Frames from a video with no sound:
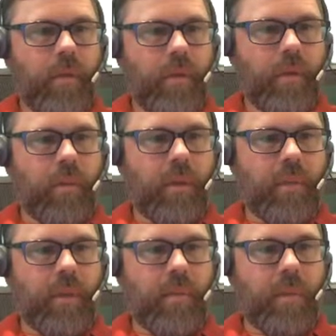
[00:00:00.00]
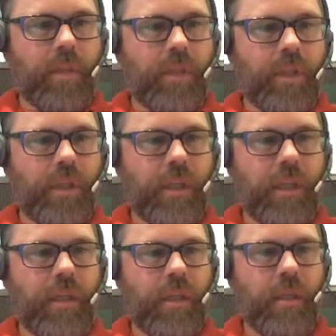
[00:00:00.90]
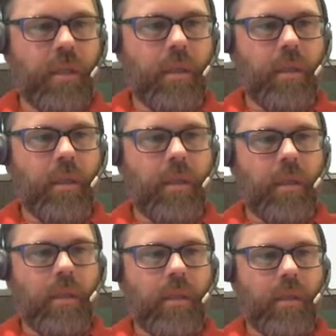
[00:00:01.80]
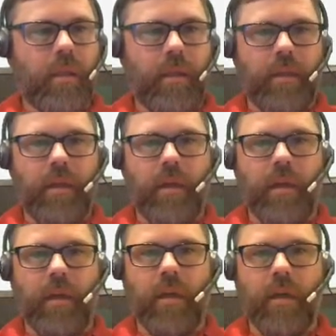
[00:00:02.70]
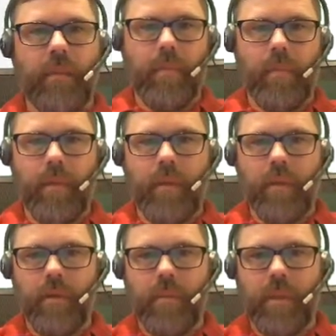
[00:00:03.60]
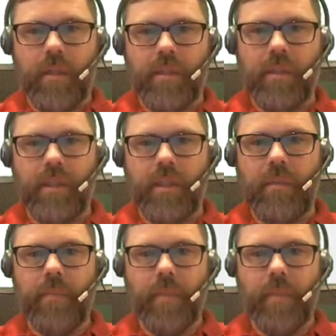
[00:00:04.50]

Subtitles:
we go to the web EPG, click there, click on policy,